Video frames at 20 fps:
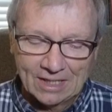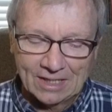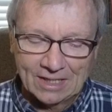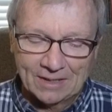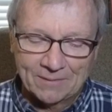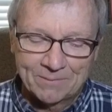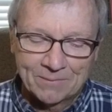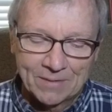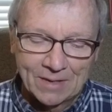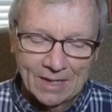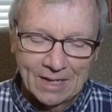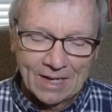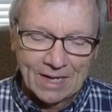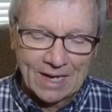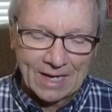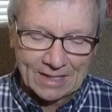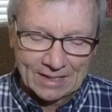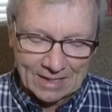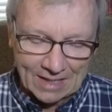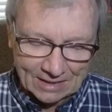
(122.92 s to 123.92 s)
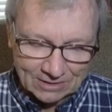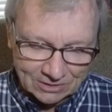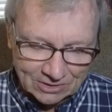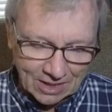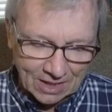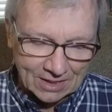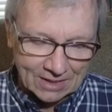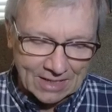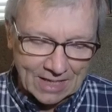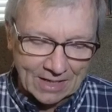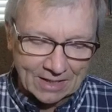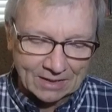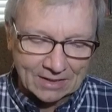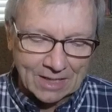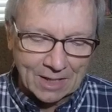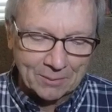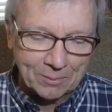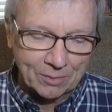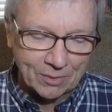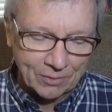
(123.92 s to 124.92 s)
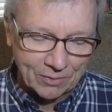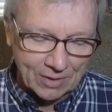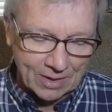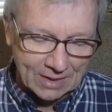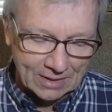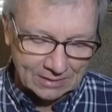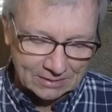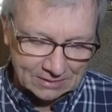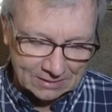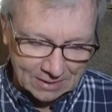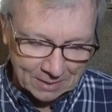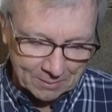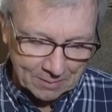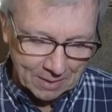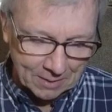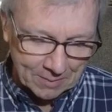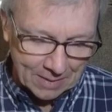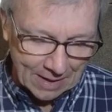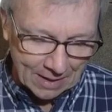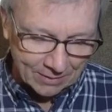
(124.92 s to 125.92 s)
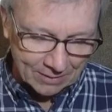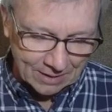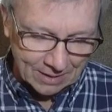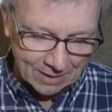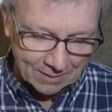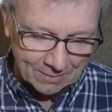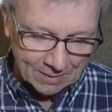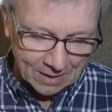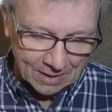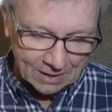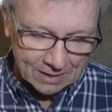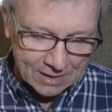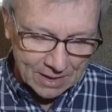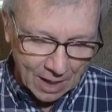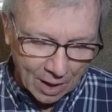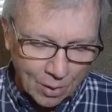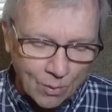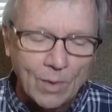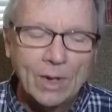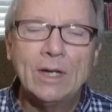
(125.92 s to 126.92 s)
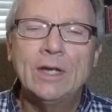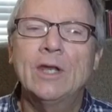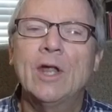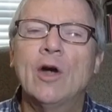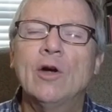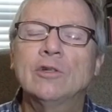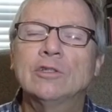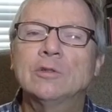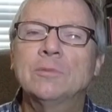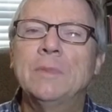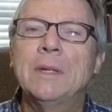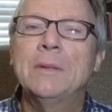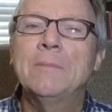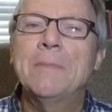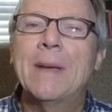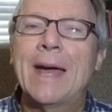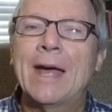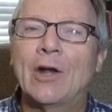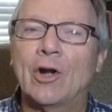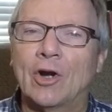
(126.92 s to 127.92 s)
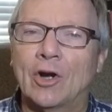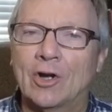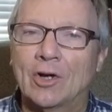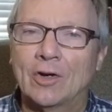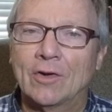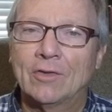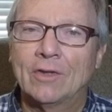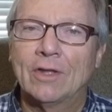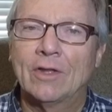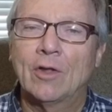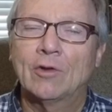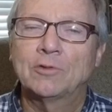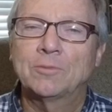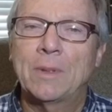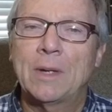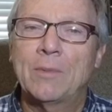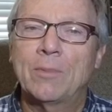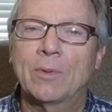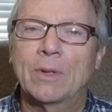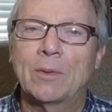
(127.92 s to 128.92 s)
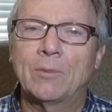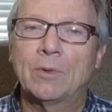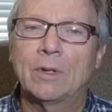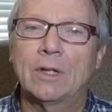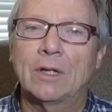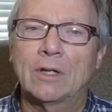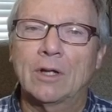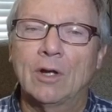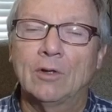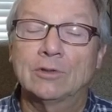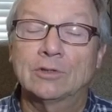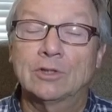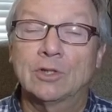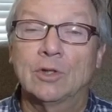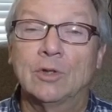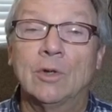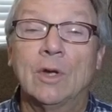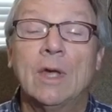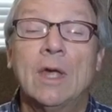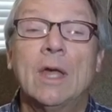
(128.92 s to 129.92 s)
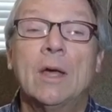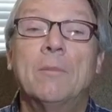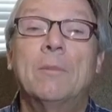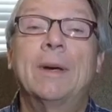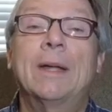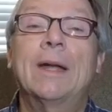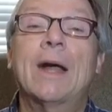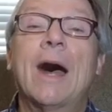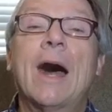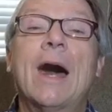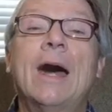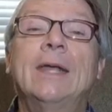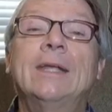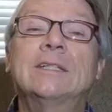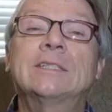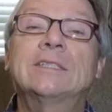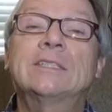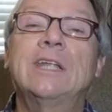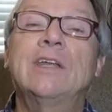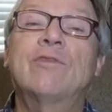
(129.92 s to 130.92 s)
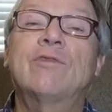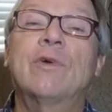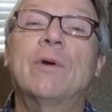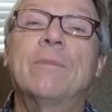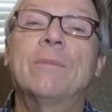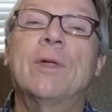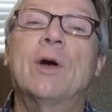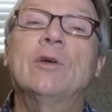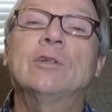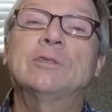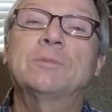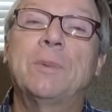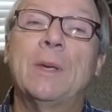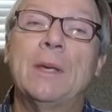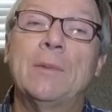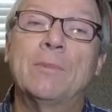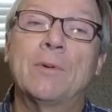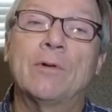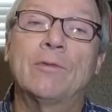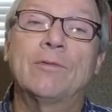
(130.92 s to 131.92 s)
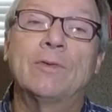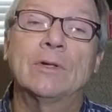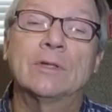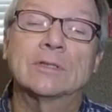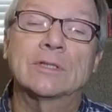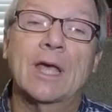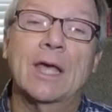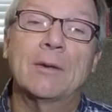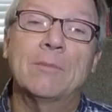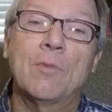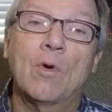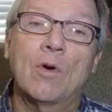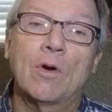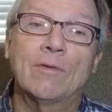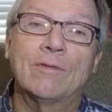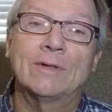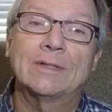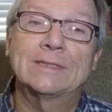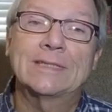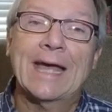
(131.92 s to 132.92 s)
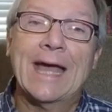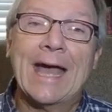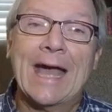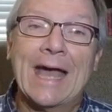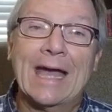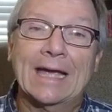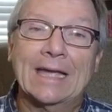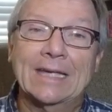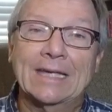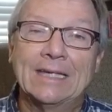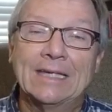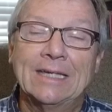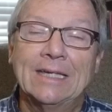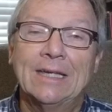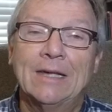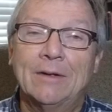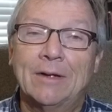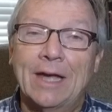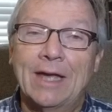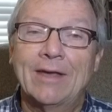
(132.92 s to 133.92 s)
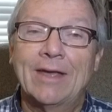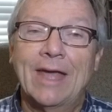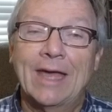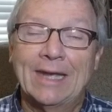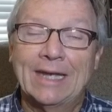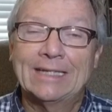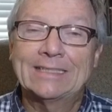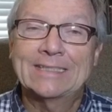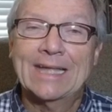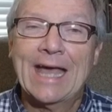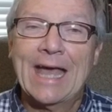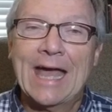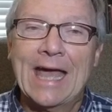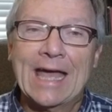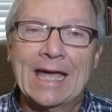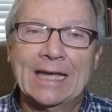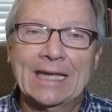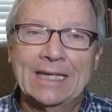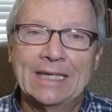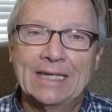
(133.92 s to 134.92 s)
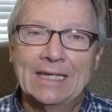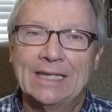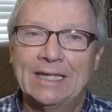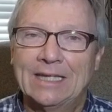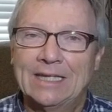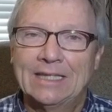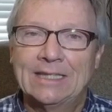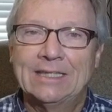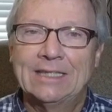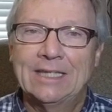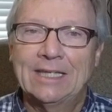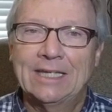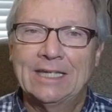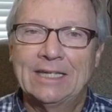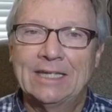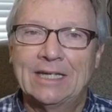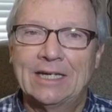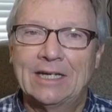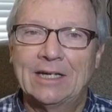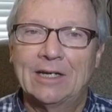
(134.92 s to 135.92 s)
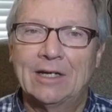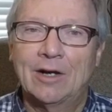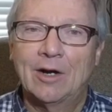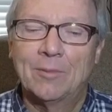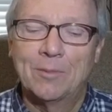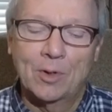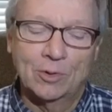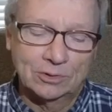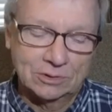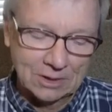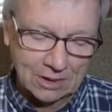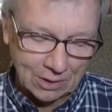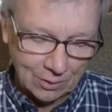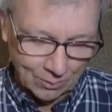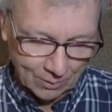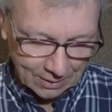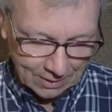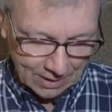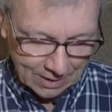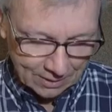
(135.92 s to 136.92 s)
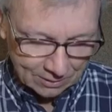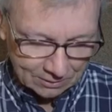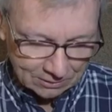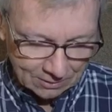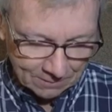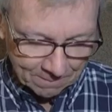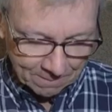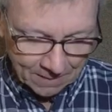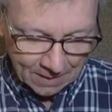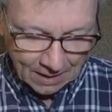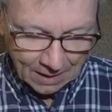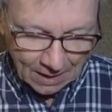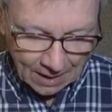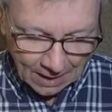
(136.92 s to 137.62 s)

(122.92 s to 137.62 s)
I jotted down a couple of things about them. No one knows me better than those people I'm really close to, but honesty from those people feels like more of an attack than almost anyone else.